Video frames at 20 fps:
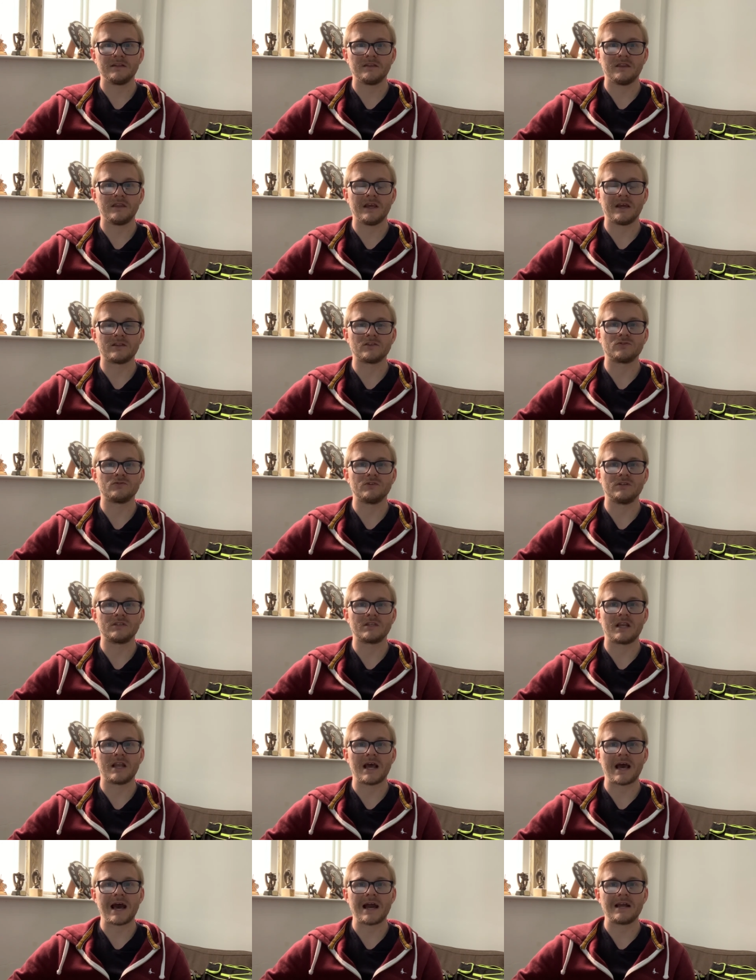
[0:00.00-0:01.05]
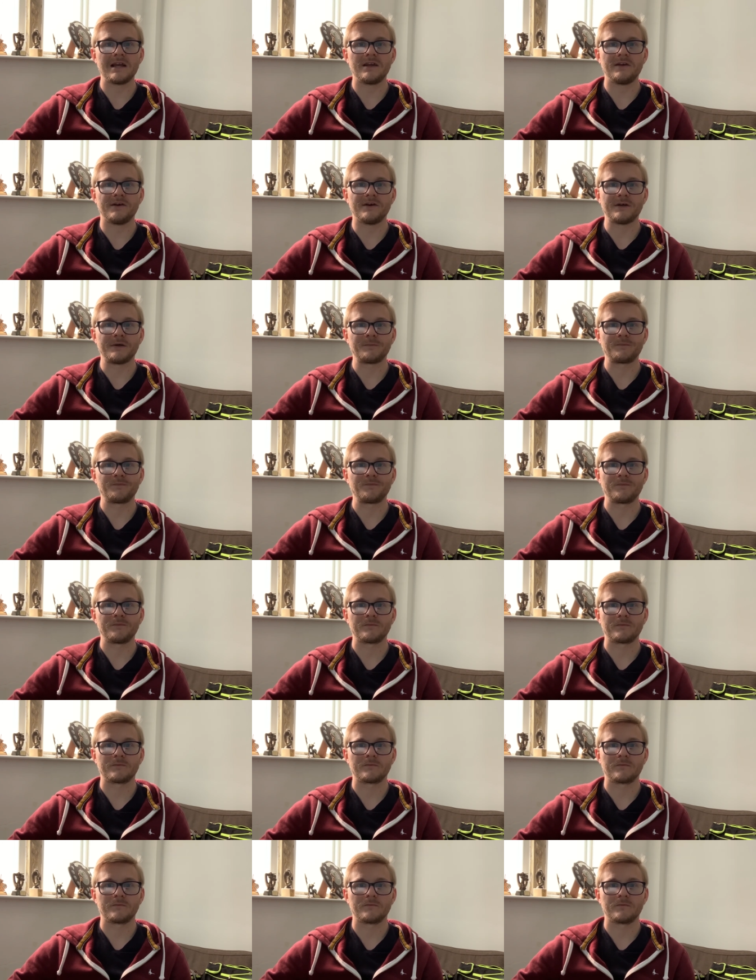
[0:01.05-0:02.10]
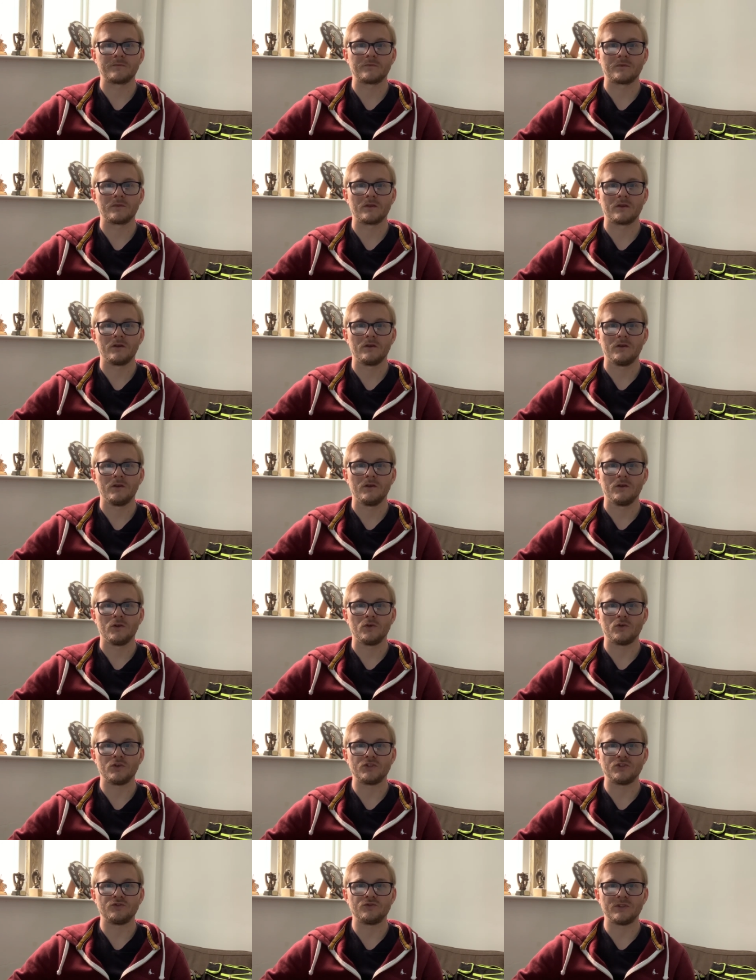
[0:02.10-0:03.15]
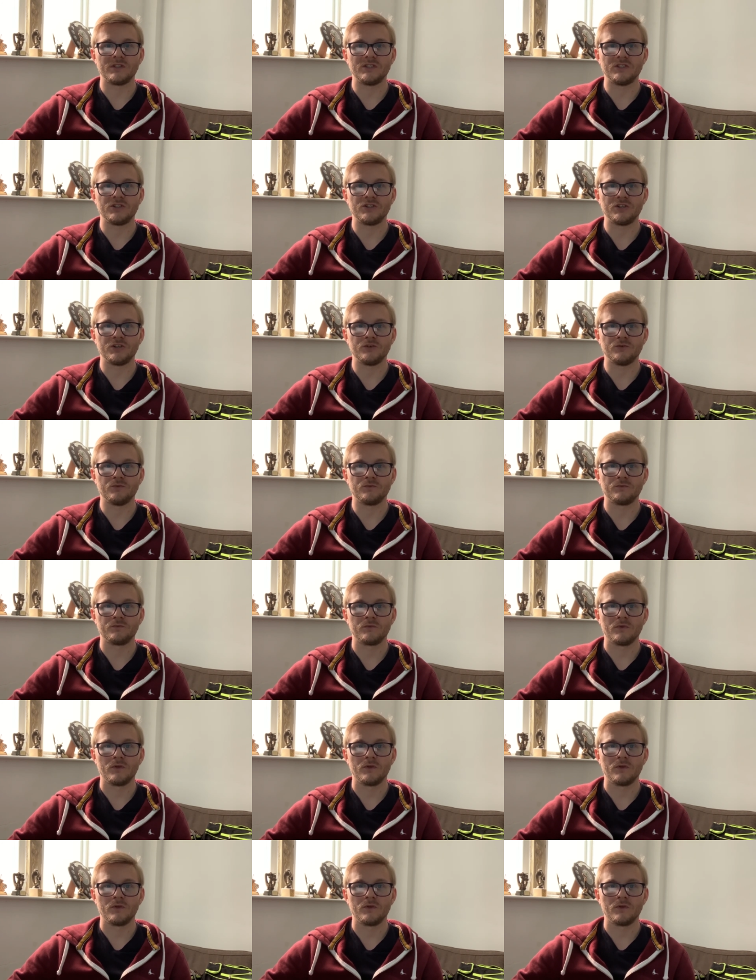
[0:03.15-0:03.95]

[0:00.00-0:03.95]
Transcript: The answer is an anchor. Question 22